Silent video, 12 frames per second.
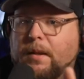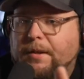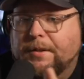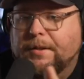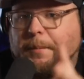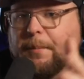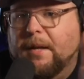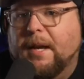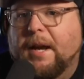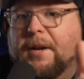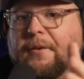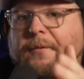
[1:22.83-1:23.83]
It's going to be
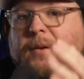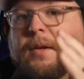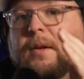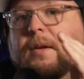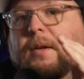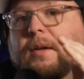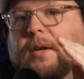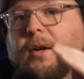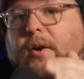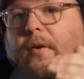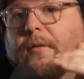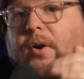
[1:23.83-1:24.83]
kind of
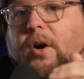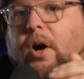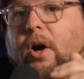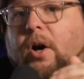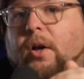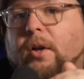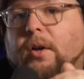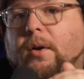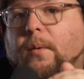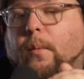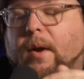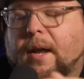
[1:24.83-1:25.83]
an overall
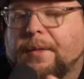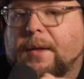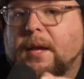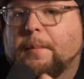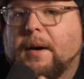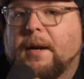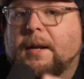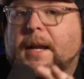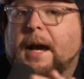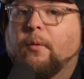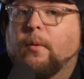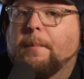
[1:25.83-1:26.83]
what I think about it.
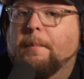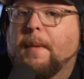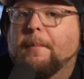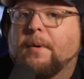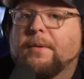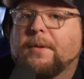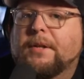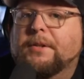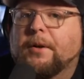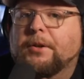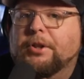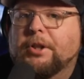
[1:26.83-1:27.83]
Now, remember,
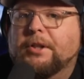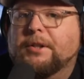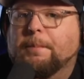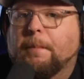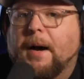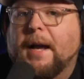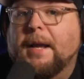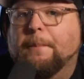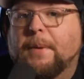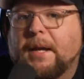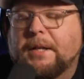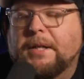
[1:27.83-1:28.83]
these are just my
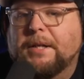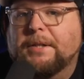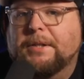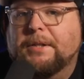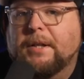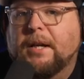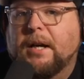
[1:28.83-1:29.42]
opinions.